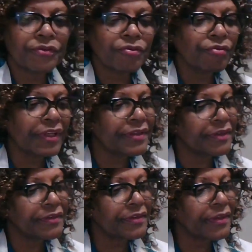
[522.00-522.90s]
during
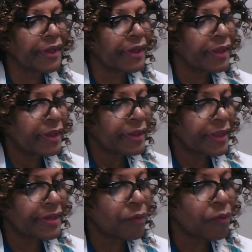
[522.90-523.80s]
this year
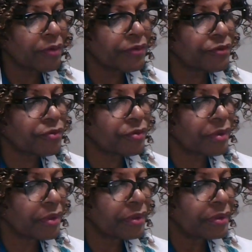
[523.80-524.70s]
that I was
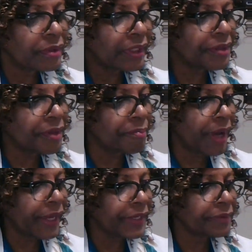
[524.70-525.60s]
in the
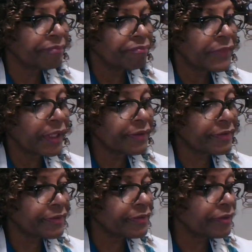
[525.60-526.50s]
Mind
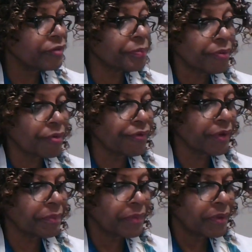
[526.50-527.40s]
Assistance
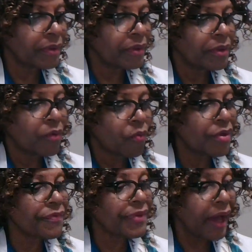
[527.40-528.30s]
Program. One
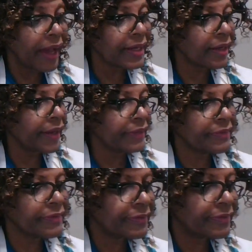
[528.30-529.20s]
of the
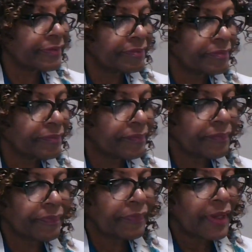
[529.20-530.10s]
highlights
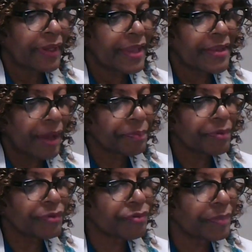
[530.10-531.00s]
that
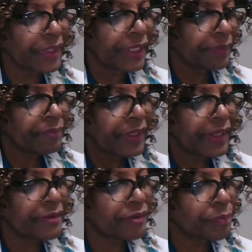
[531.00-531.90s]
happened to me
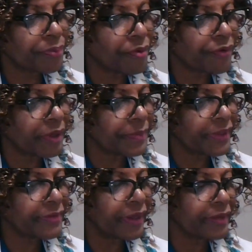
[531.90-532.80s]
in this program
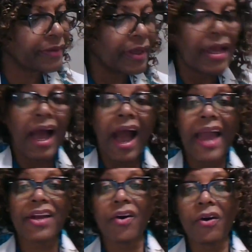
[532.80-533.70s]
is that
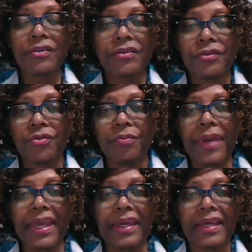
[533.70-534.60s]
I got to
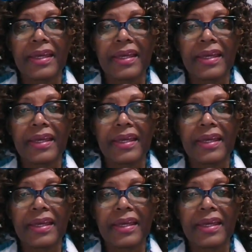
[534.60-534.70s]
make